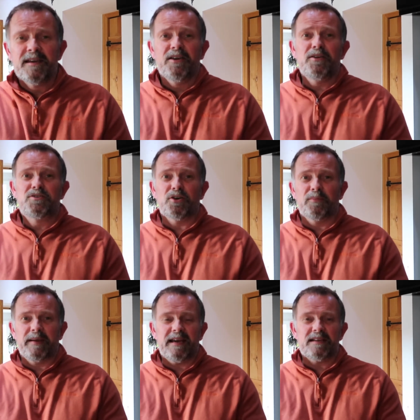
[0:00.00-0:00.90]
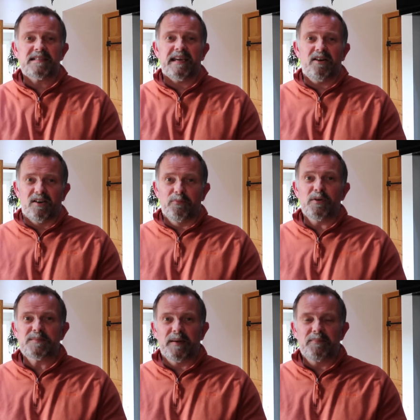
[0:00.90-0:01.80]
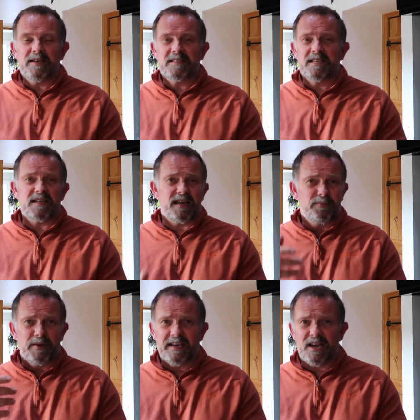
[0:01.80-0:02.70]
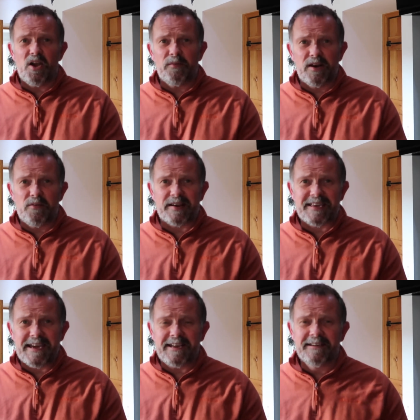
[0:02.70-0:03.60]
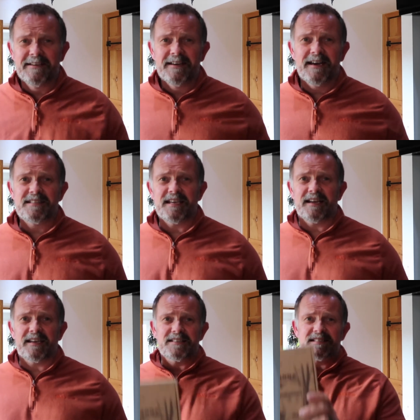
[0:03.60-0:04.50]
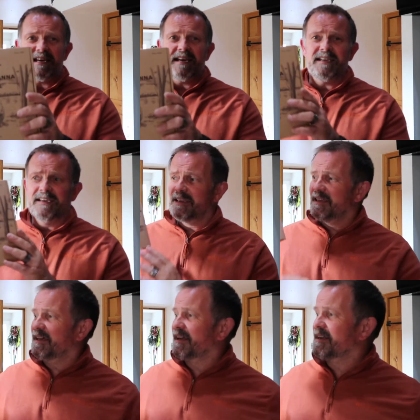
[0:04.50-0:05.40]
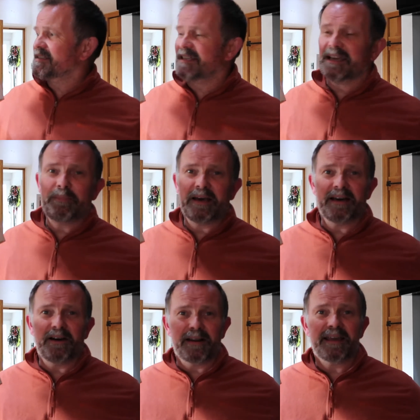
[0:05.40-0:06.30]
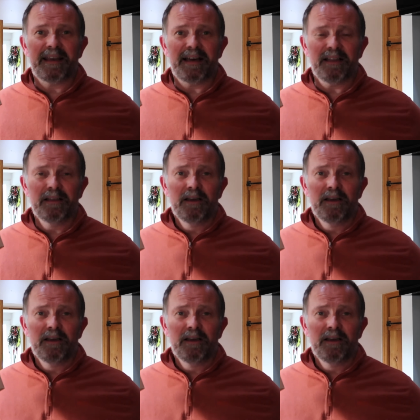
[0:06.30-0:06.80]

who taught me how to say it on a voicemail message, and I played it over and over again until I could say Jagerstekpanna original